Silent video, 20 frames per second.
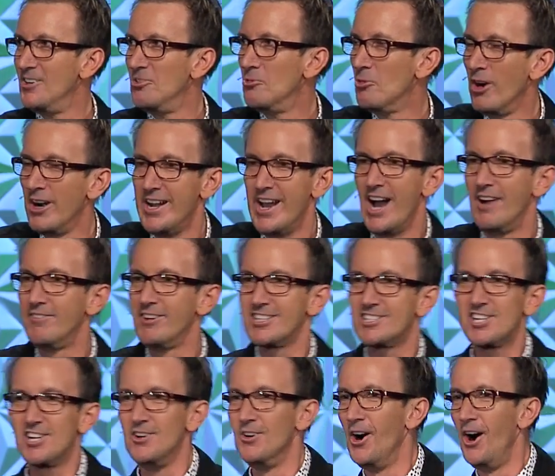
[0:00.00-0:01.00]
We're never
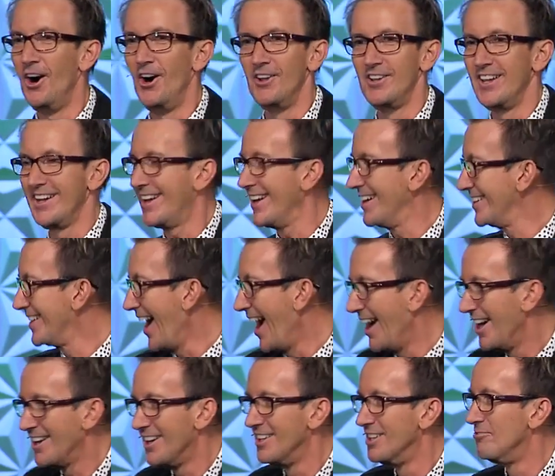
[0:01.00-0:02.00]
too old to get
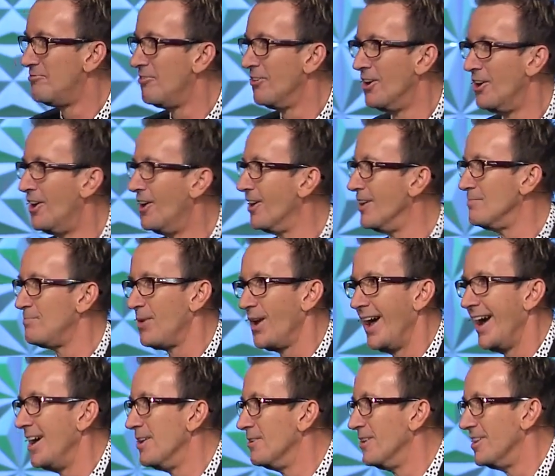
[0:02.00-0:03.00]
down on the floor and
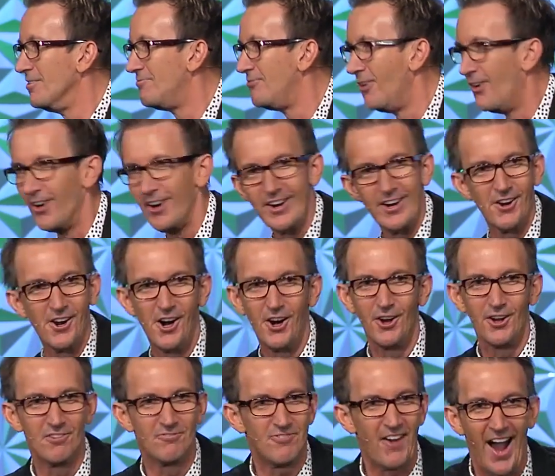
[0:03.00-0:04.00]
play with a four year
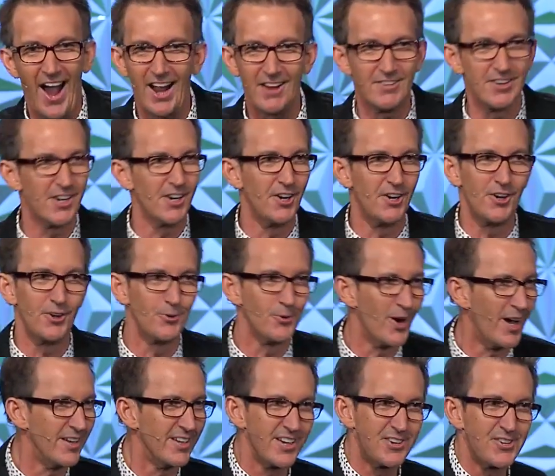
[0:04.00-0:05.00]
old, a five year old,
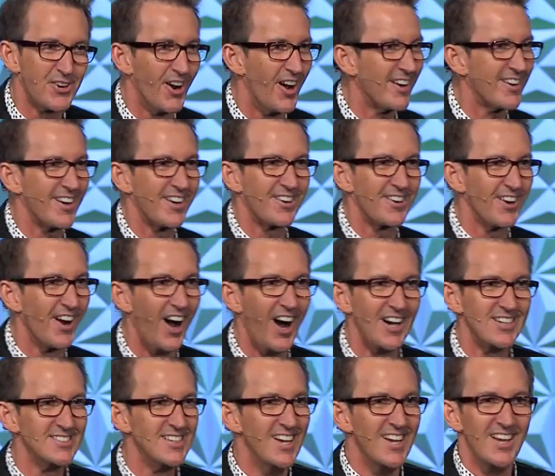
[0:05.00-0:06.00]
run the truck
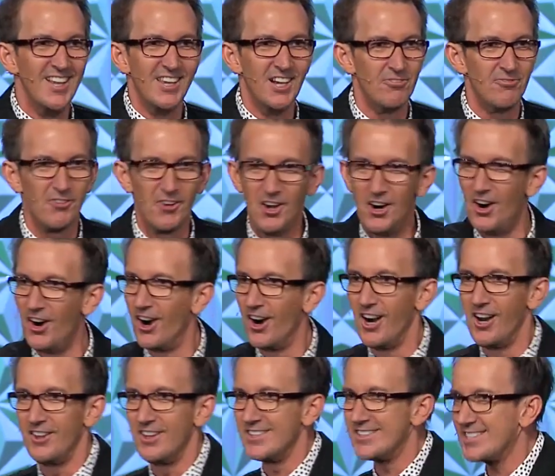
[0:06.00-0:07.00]
across the
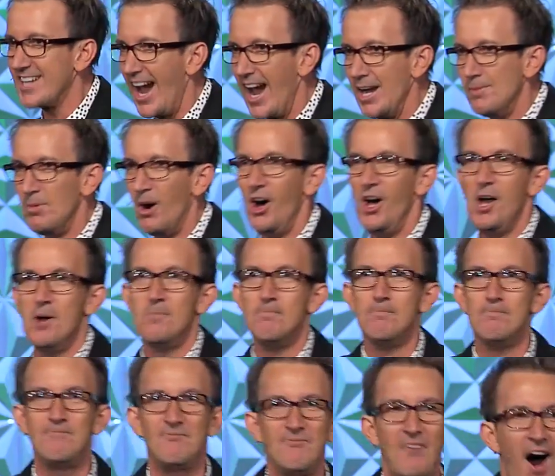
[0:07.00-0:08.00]
floor or the table.
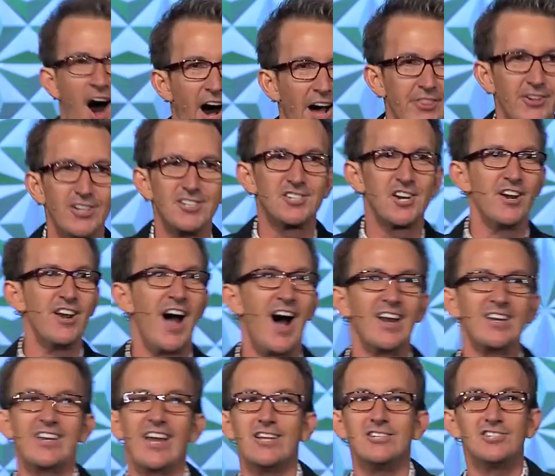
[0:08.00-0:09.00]
Fathers are
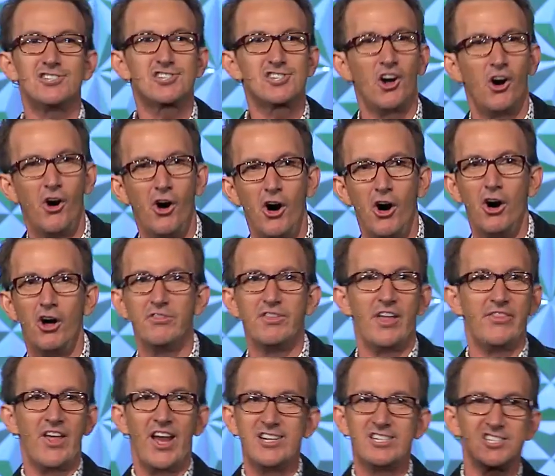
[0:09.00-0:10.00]
not getting so old
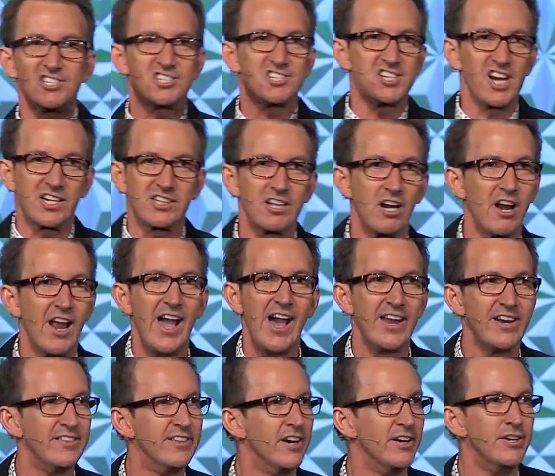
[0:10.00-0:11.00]
that they just stick their
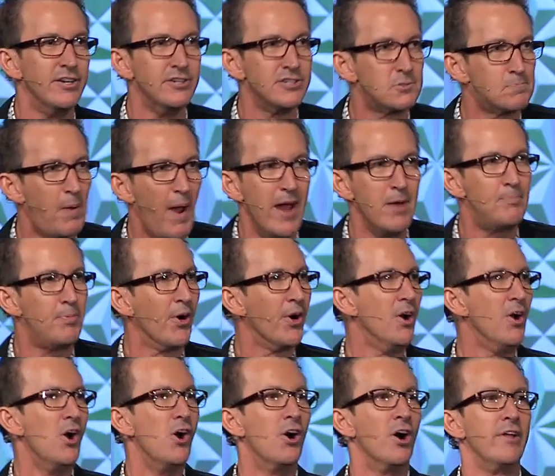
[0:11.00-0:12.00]
head in their
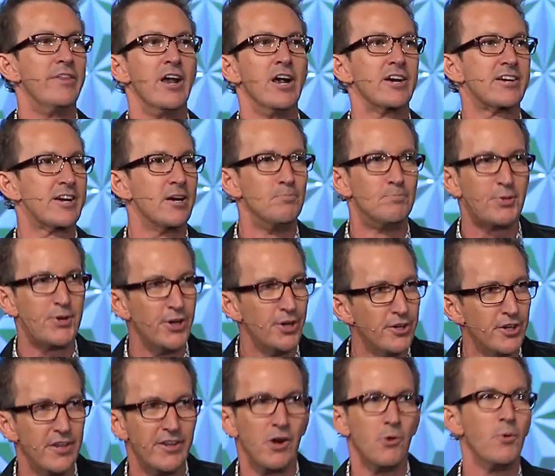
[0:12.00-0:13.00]
newspaper or their
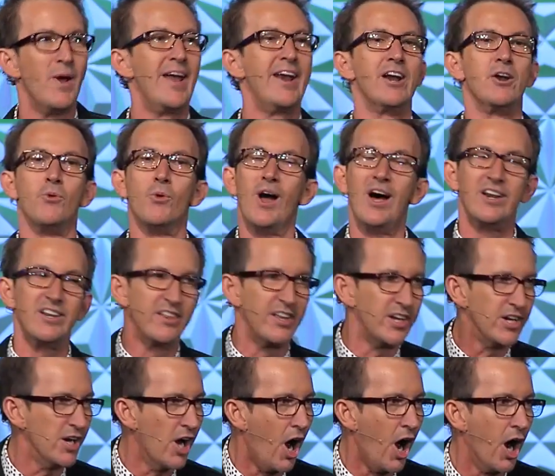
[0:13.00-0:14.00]
computer. They're ready to run to
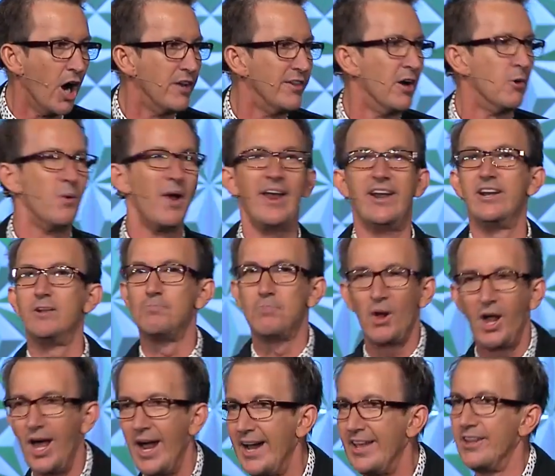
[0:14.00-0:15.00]
the yard. They're ready to
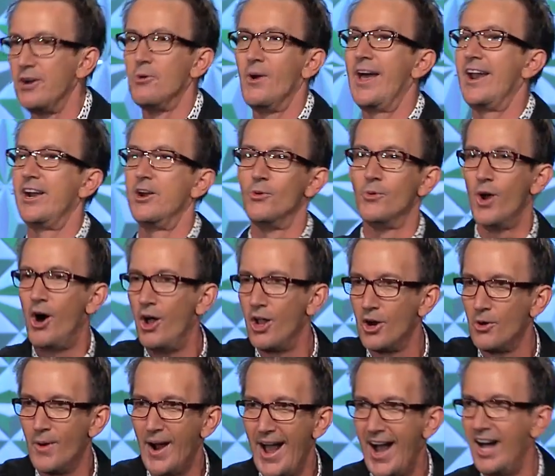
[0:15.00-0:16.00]
play. They're ready to
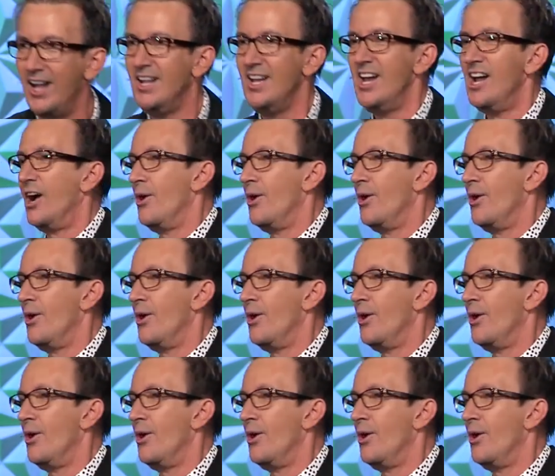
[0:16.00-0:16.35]
roll around.